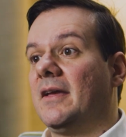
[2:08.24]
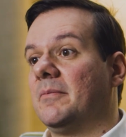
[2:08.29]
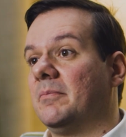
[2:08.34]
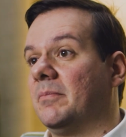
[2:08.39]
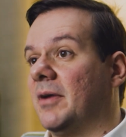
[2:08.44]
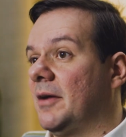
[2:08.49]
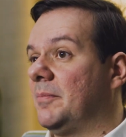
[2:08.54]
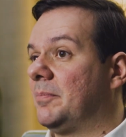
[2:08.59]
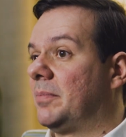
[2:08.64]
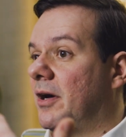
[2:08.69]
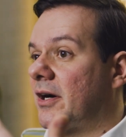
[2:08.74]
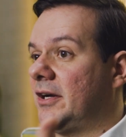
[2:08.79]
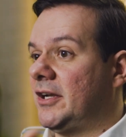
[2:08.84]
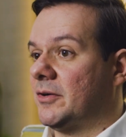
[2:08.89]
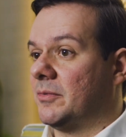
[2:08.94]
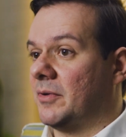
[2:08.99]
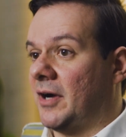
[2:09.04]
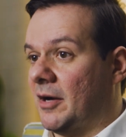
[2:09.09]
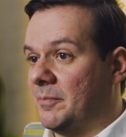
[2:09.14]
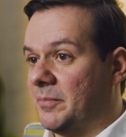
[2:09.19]
By
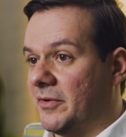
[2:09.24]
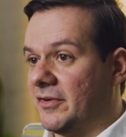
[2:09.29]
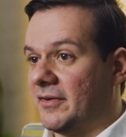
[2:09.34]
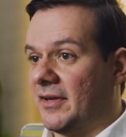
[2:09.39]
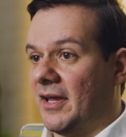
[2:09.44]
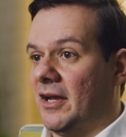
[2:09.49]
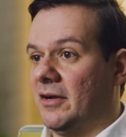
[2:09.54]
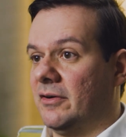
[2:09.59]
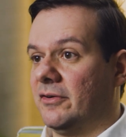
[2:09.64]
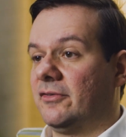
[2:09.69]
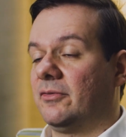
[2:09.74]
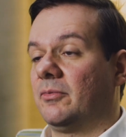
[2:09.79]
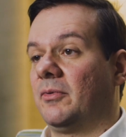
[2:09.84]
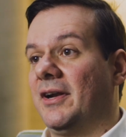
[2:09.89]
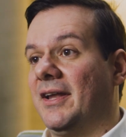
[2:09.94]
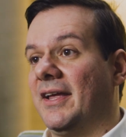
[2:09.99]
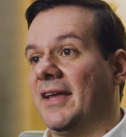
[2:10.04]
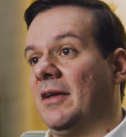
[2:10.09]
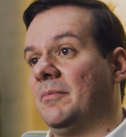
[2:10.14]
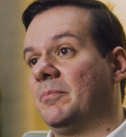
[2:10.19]
partnering with hyperscalers
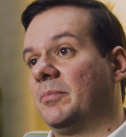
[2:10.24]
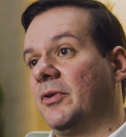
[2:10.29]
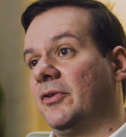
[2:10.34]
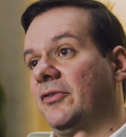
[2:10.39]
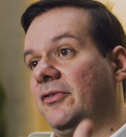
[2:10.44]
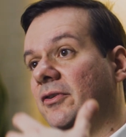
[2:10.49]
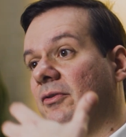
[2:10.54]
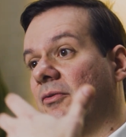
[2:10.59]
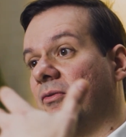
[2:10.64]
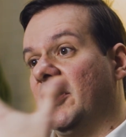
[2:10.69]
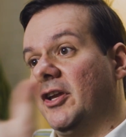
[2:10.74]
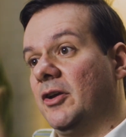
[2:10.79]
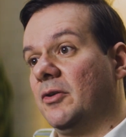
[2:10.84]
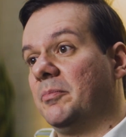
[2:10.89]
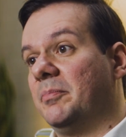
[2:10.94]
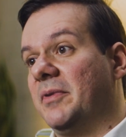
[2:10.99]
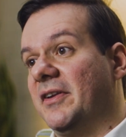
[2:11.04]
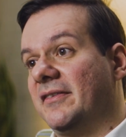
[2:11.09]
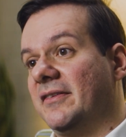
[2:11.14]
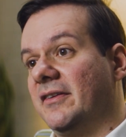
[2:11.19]
where they can pursue new
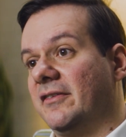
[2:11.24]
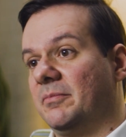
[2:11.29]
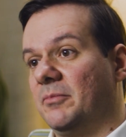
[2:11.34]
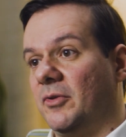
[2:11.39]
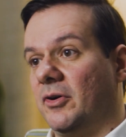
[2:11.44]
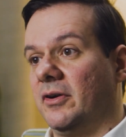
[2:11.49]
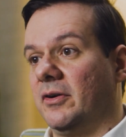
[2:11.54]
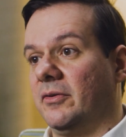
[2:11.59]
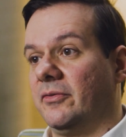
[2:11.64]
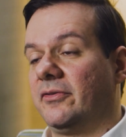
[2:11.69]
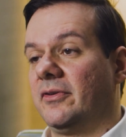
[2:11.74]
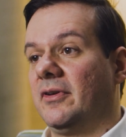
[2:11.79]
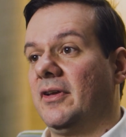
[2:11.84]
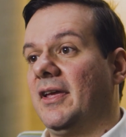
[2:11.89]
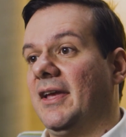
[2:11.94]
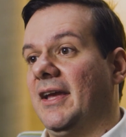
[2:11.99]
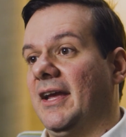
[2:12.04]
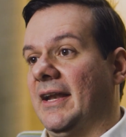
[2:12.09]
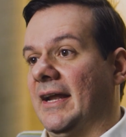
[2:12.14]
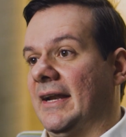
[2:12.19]
business models
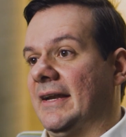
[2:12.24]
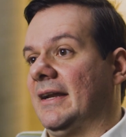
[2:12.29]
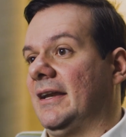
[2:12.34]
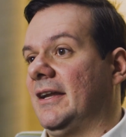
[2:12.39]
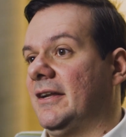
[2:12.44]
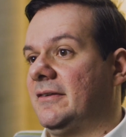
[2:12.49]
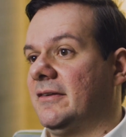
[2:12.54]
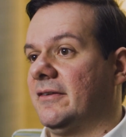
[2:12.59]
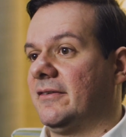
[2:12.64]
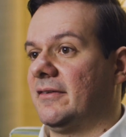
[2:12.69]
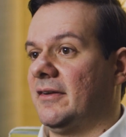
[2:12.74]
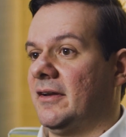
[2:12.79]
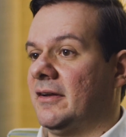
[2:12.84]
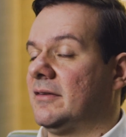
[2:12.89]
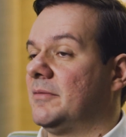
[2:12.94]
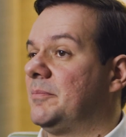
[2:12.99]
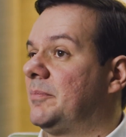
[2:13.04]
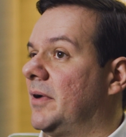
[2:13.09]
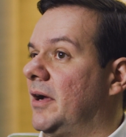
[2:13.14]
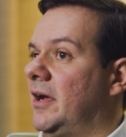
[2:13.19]
in analytics,
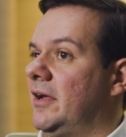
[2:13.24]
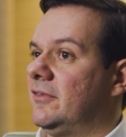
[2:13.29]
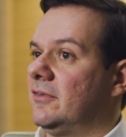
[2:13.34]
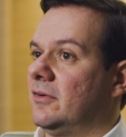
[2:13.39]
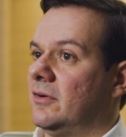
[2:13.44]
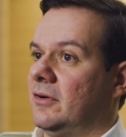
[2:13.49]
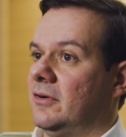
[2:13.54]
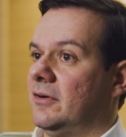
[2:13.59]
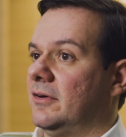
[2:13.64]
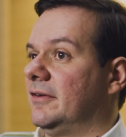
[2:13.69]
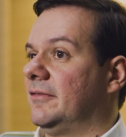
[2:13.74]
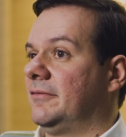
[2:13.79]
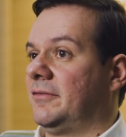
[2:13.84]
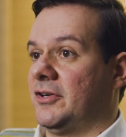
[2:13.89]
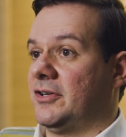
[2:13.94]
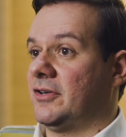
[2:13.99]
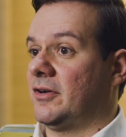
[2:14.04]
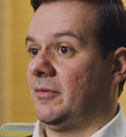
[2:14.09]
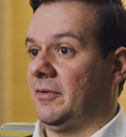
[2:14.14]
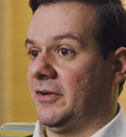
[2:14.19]
enterprise, or
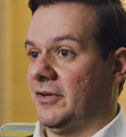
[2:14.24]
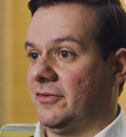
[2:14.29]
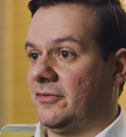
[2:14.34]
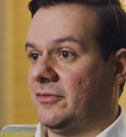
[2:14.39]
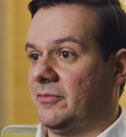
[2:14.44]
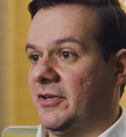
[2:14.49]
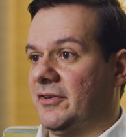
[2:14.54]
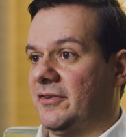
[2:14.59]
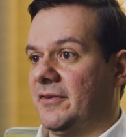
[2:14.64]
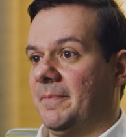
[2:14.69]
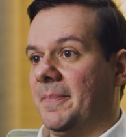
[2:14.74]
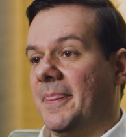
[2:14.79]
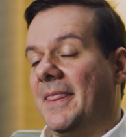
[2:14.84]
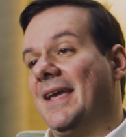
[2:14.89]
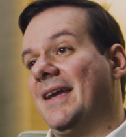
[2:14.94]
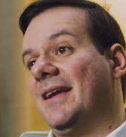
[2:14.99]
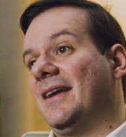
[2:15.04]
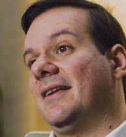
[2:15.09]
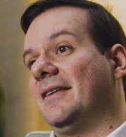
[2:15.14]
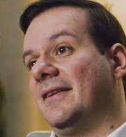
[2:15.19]
vertical industries,
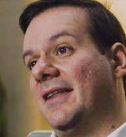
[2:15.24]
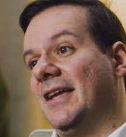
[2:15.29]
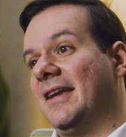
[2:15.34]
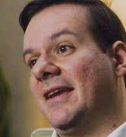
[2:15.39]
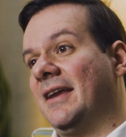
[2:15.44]
they